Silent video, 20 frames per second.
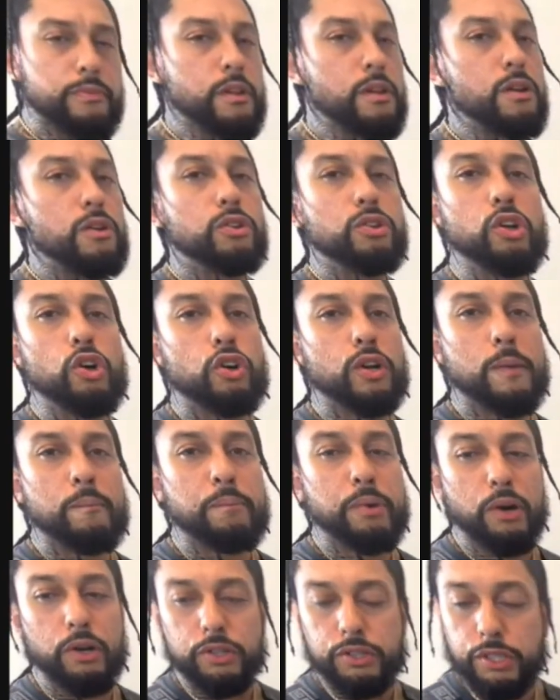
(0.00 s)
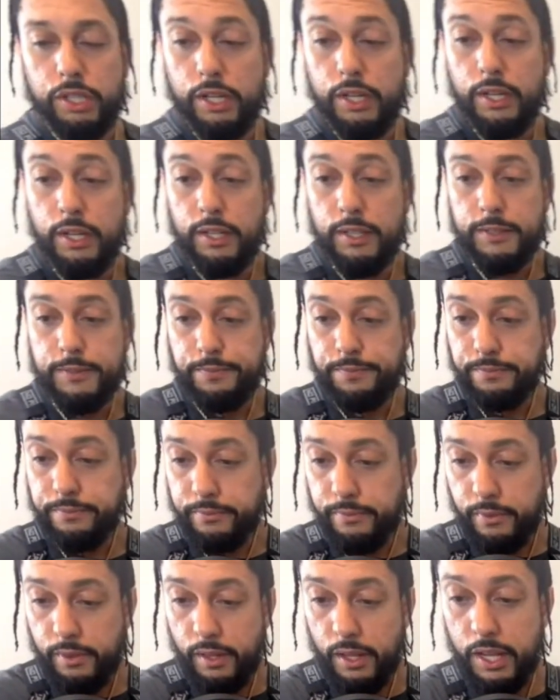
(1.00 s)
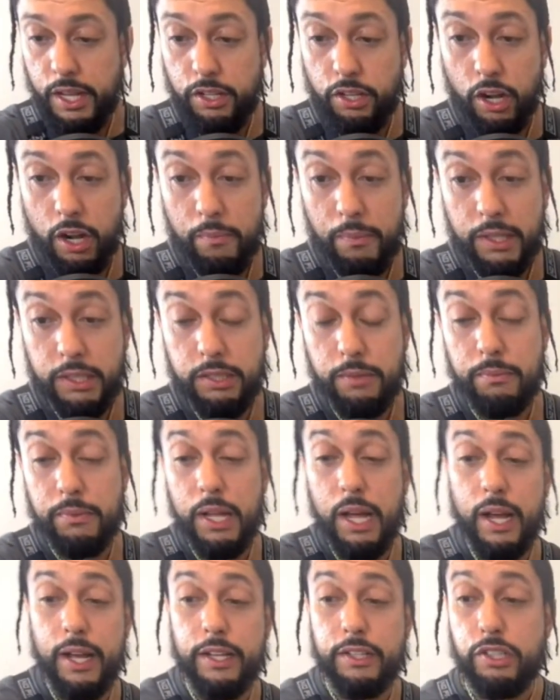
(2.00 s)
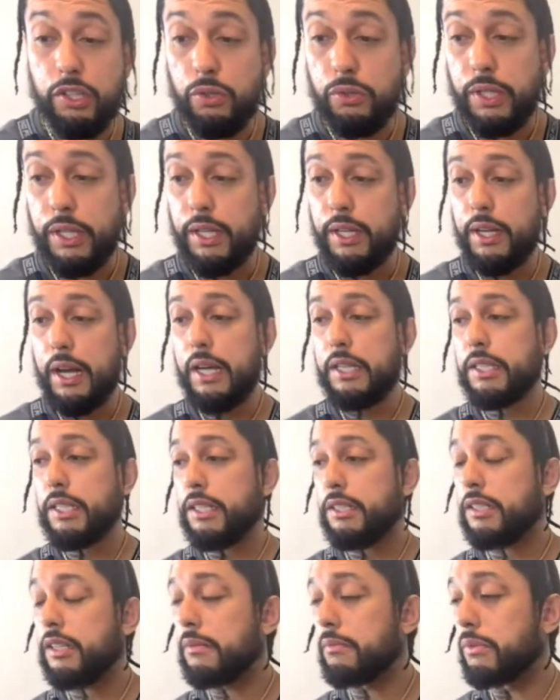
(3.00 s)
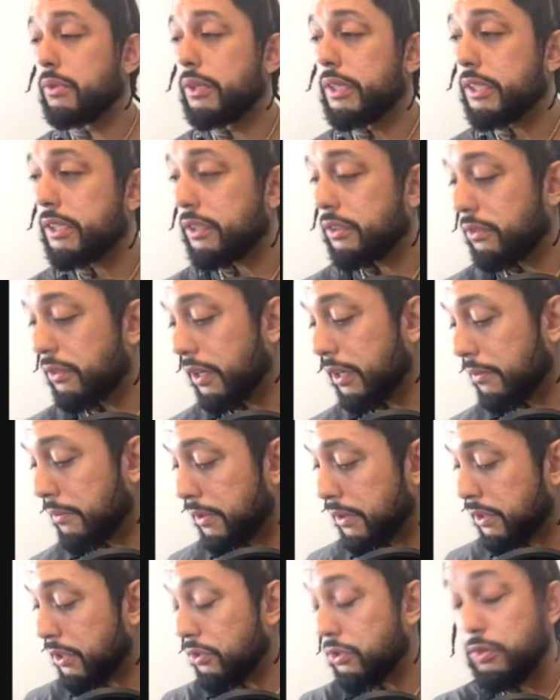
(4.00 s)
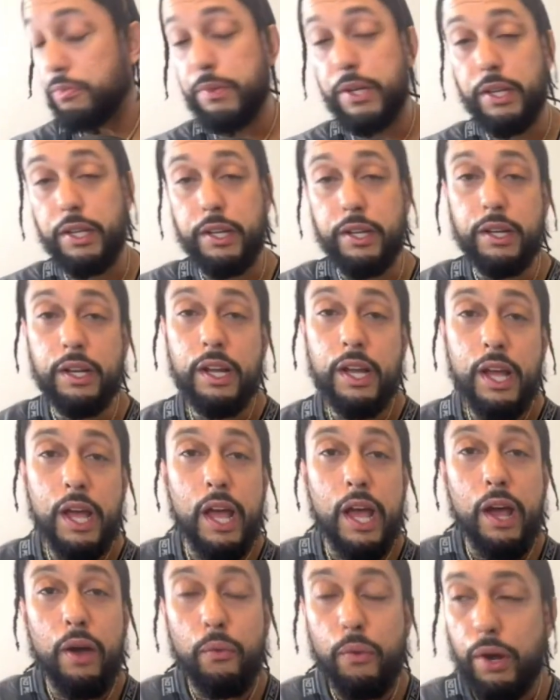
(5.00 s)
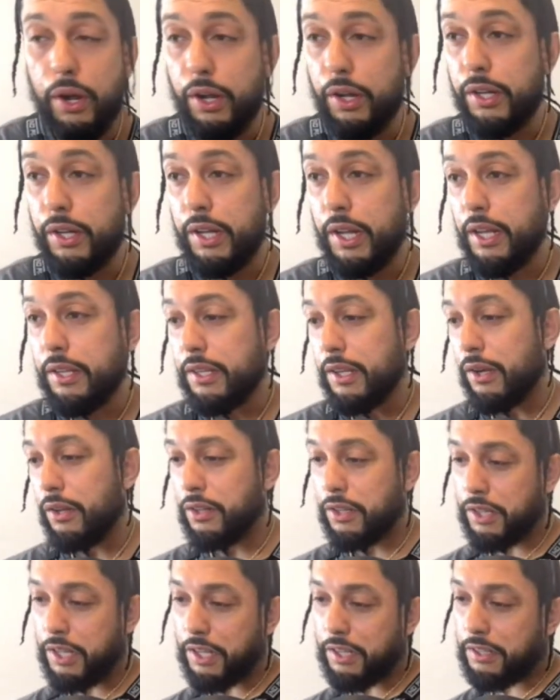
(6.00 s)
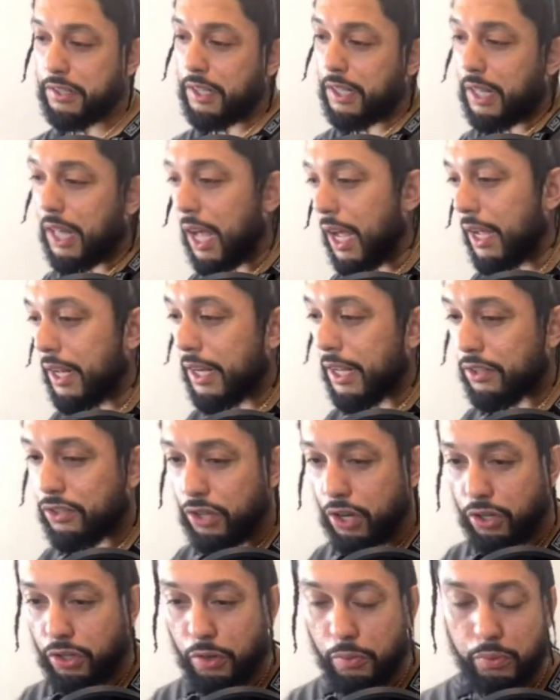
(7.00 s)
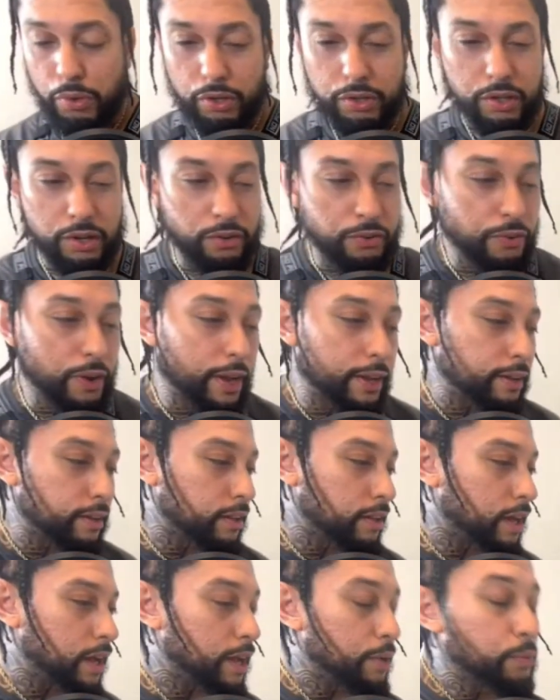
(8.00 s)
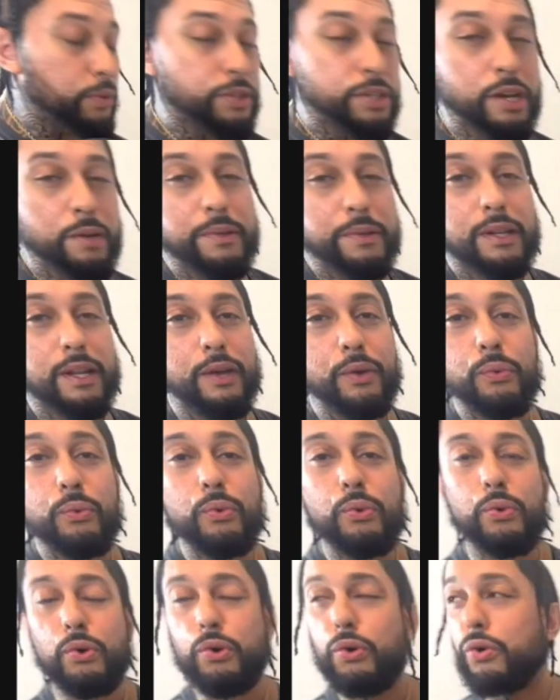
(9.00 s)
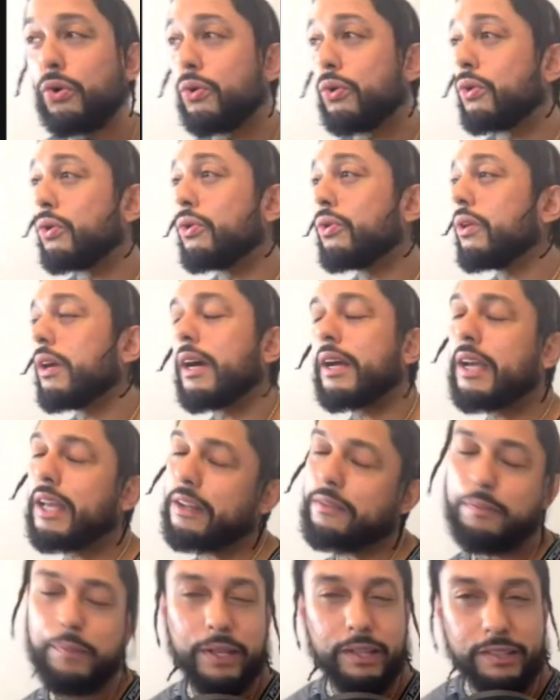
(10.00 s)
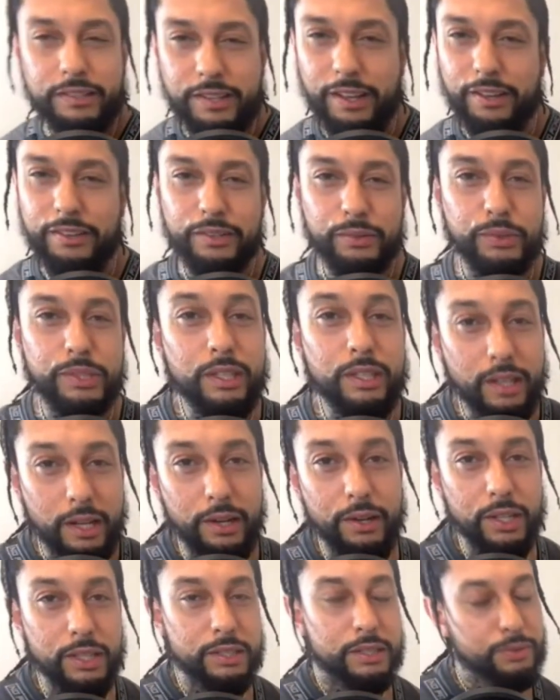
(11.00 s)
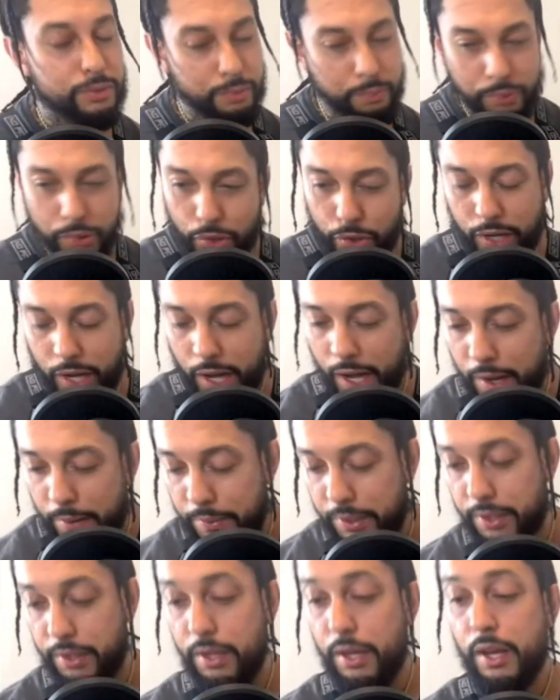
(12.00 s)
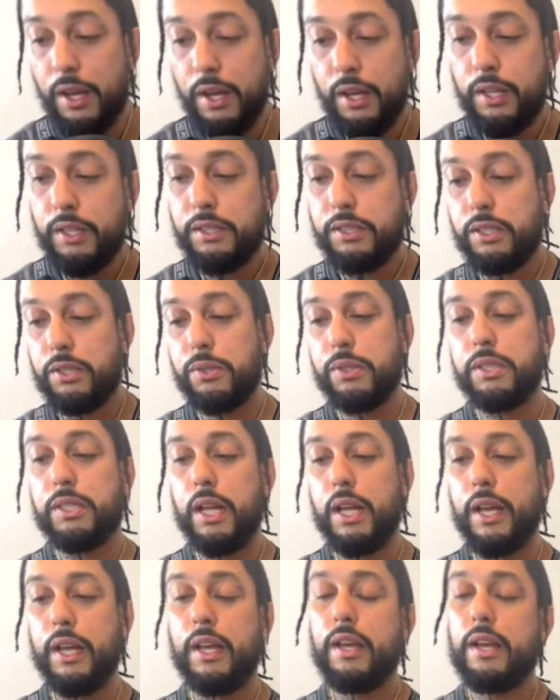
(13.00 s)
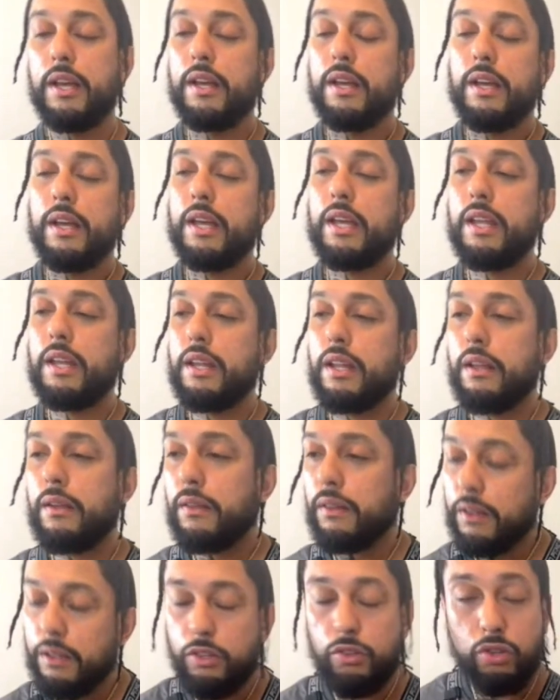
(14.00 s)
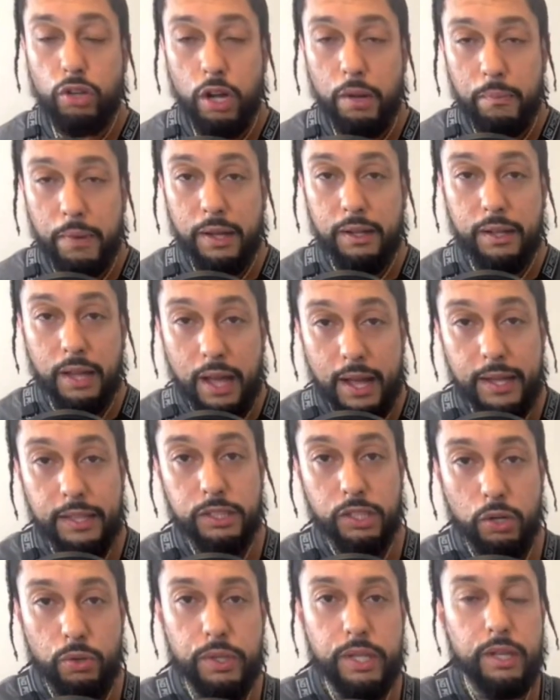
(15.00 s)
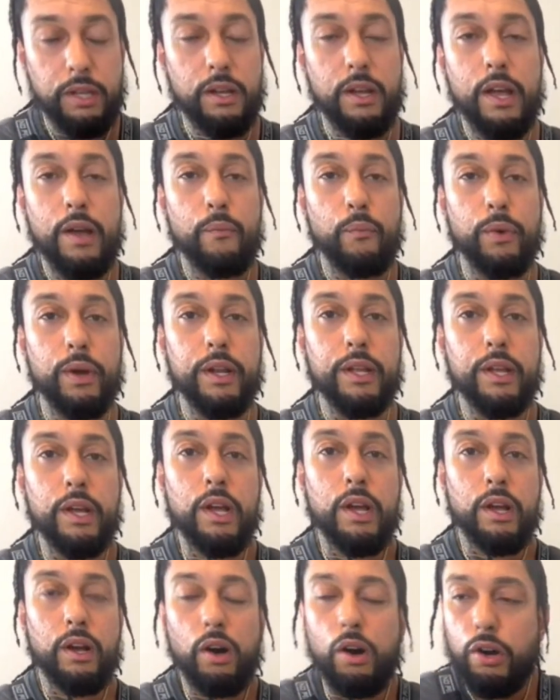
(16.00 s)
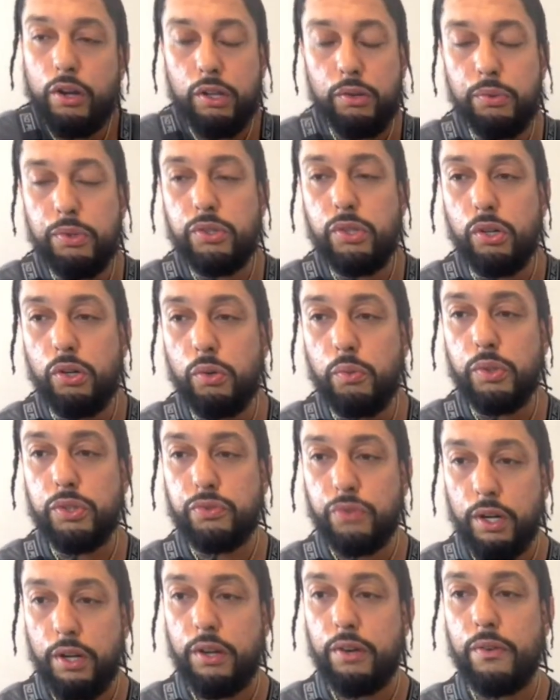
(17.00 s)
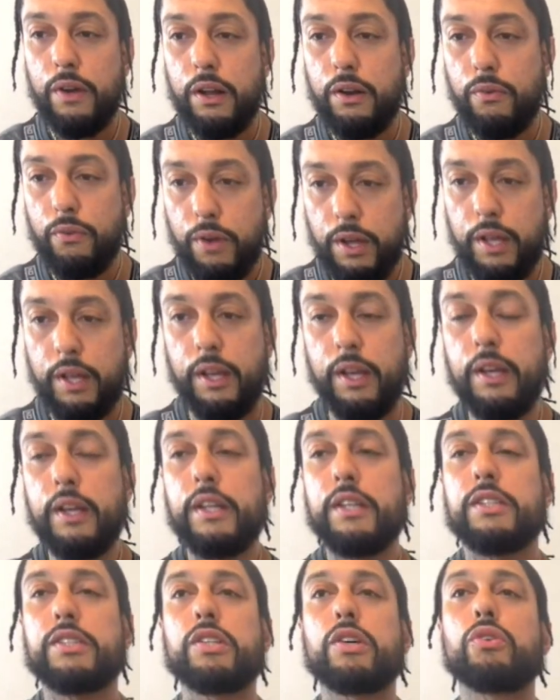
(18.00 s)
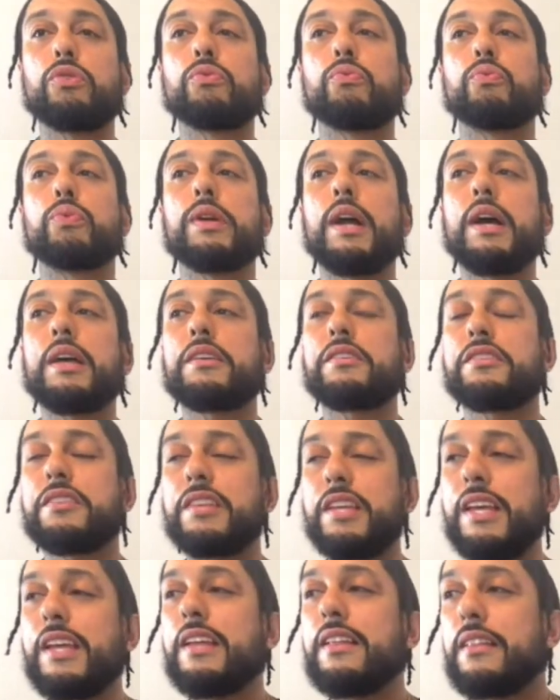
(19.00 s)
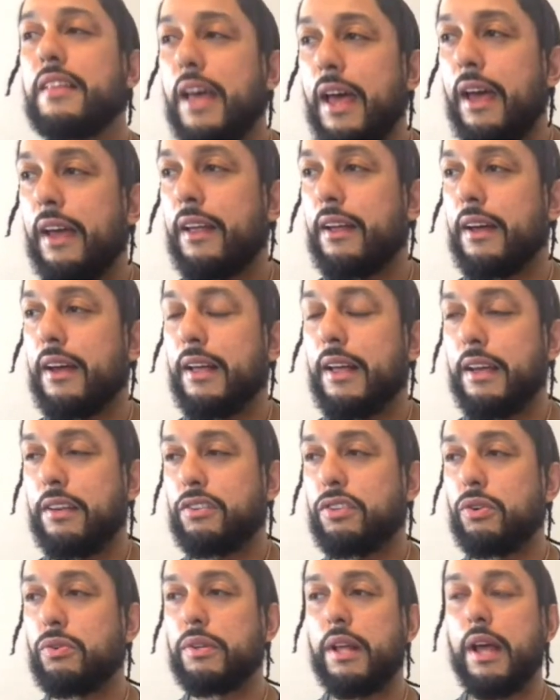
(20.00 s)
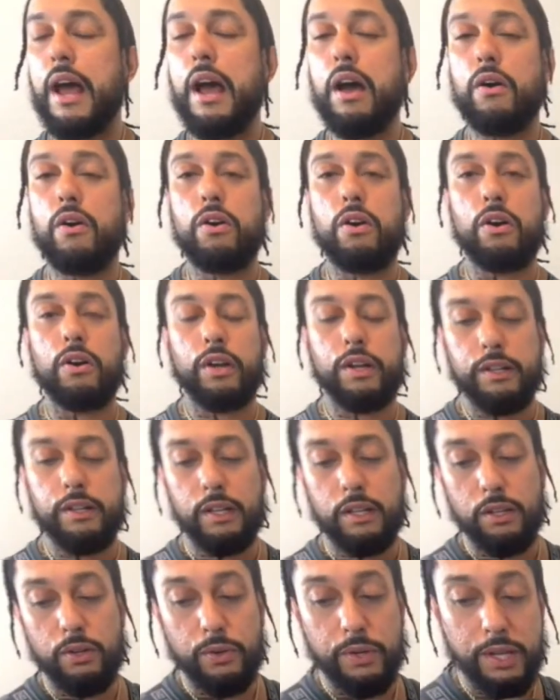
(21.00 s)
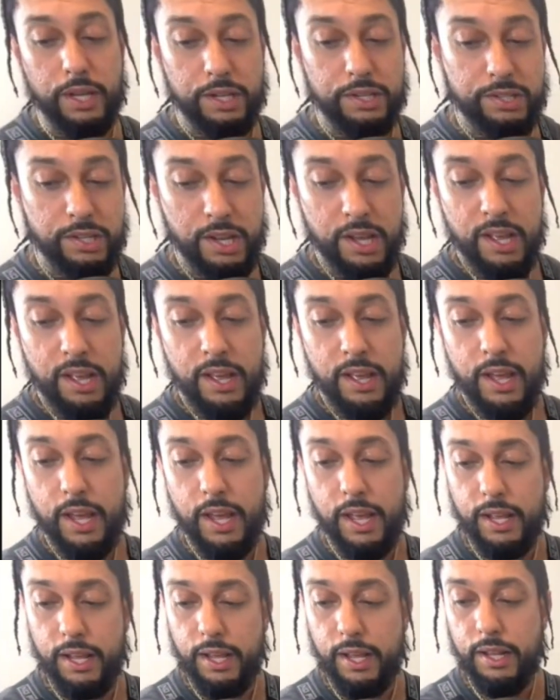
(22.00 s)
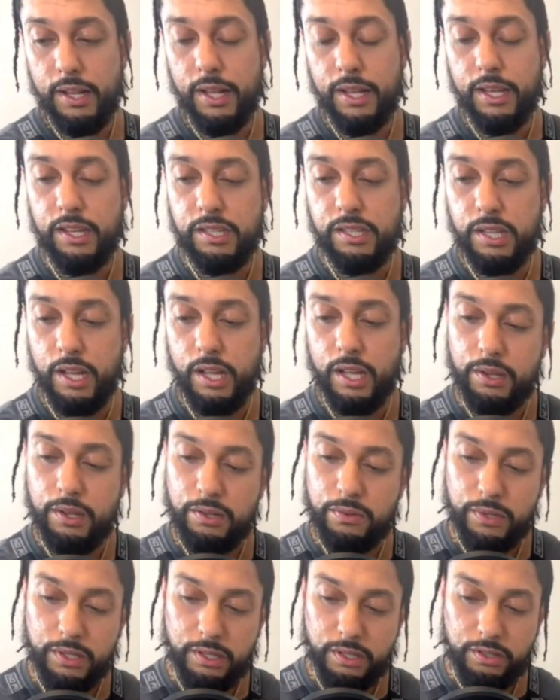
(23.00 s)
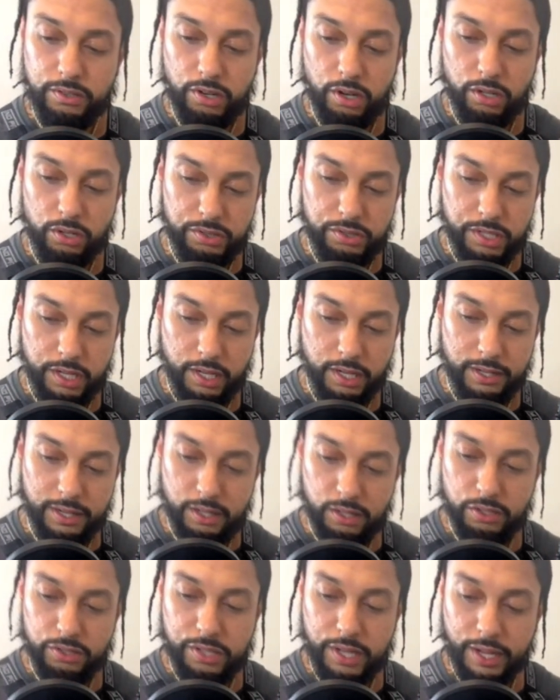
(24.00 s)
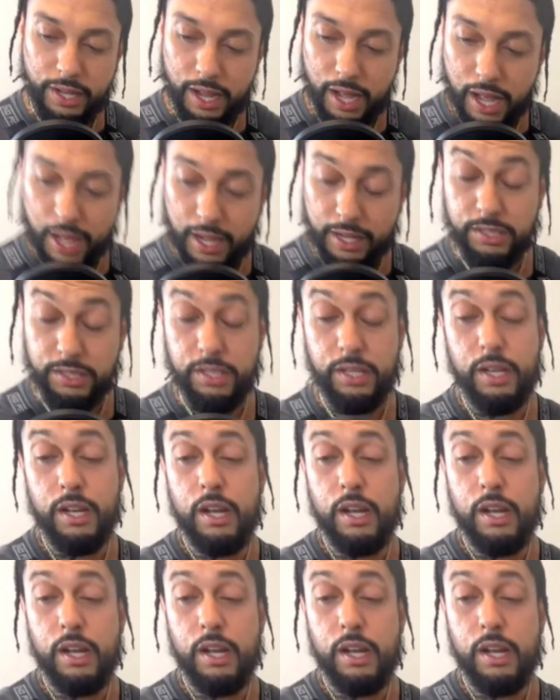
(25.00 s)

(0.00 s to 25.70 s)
on. Lord, I'm parched. You talking about some lions only. I seen something on Instagram, social media, where they said this is the lion that Charlo brought to the fight, and the lion was humming like, woo. I can't even make the sounds. It was hilarious. It was pure comedy. So it's like, you talking about lions only, when all you was doing was running around the ring. So when I seen that, I showed that how hard Canelo hits. And like he said, Charlo said Canelo's like an ox.